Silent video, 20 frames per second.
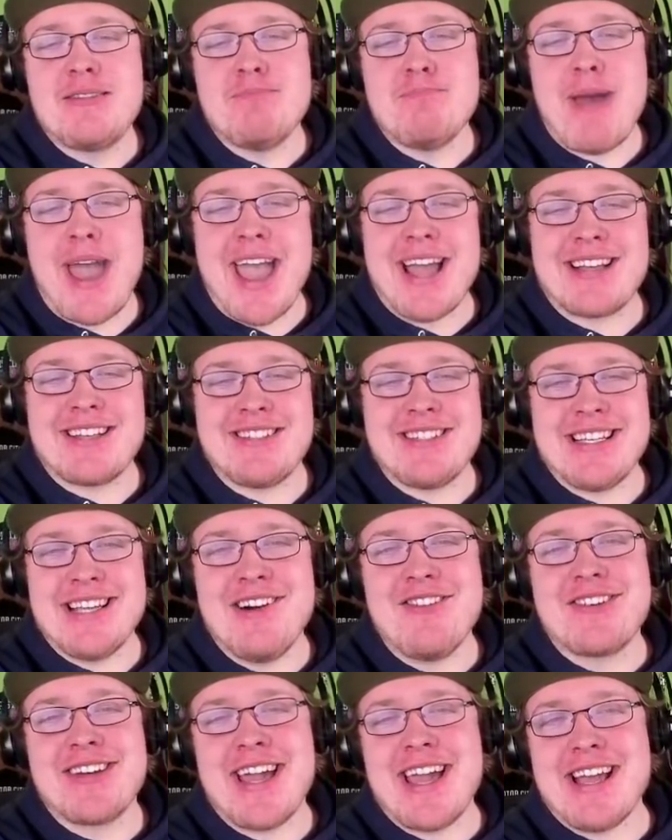Maxey.
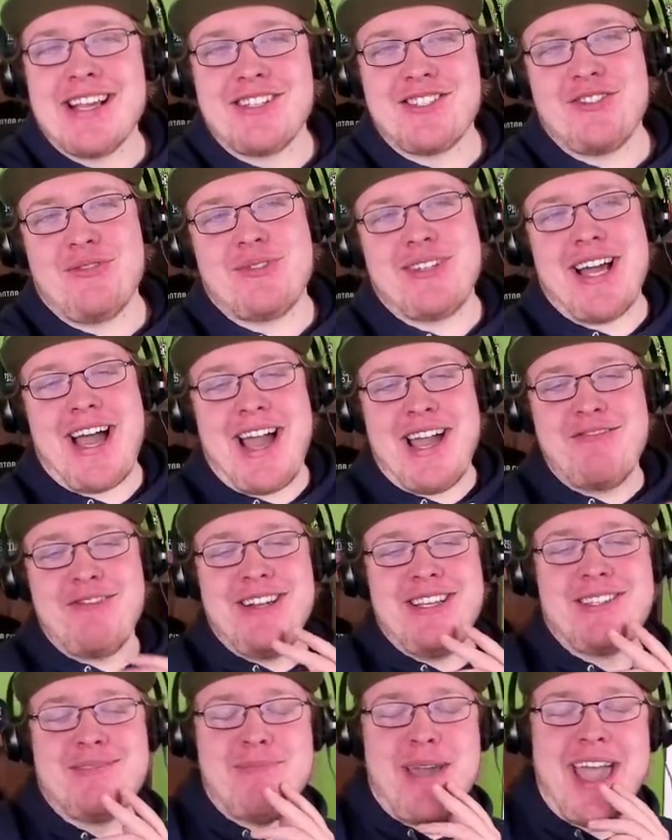Okay, so
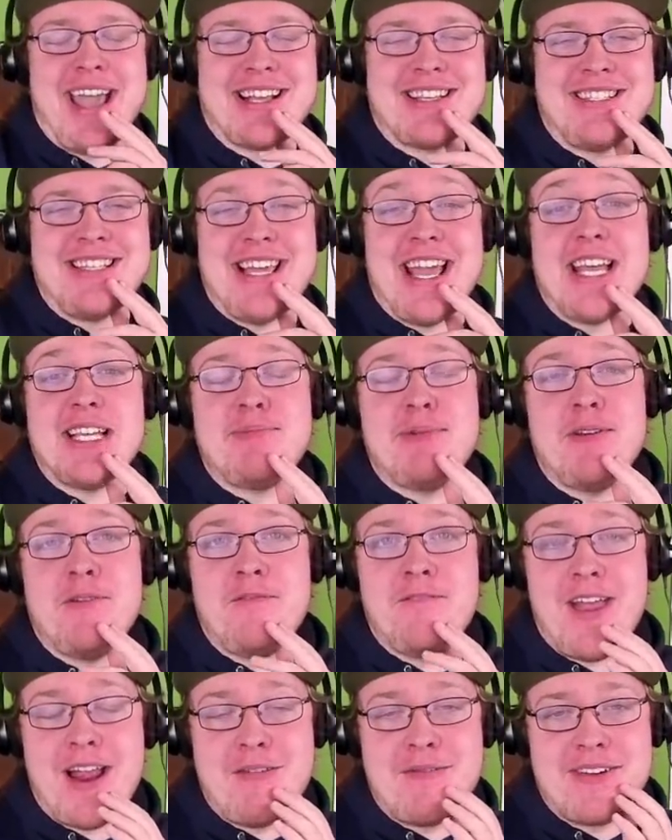Tyrese Maxey has been a
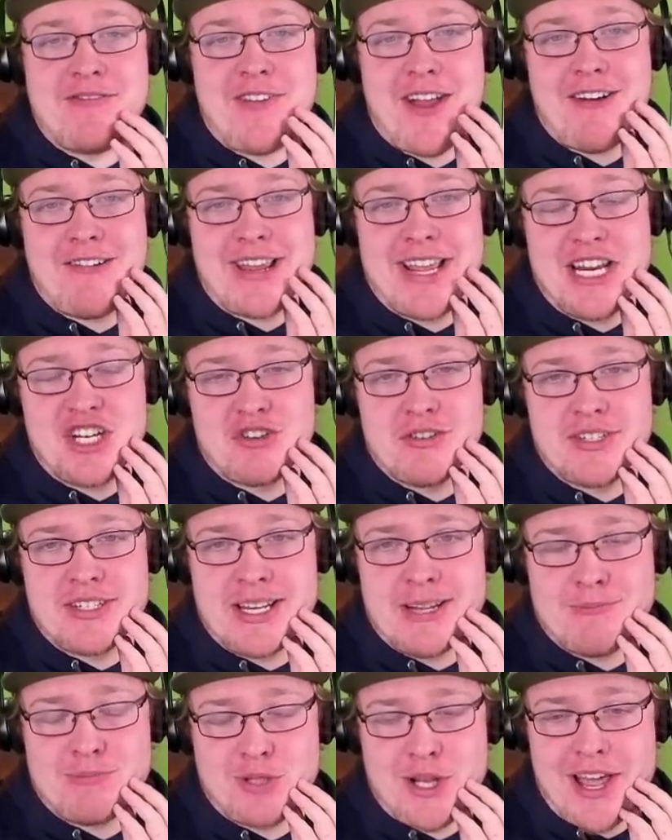very, very
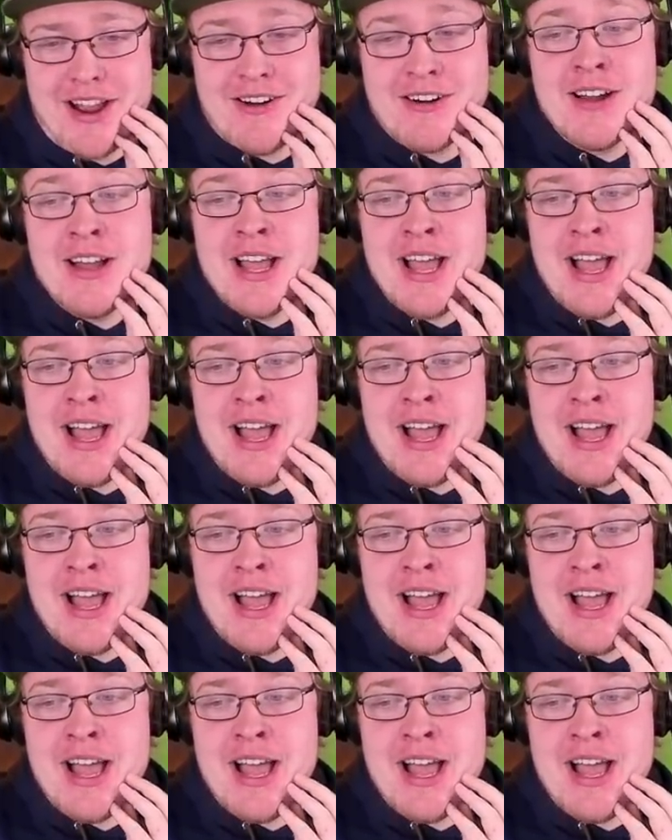interesting player.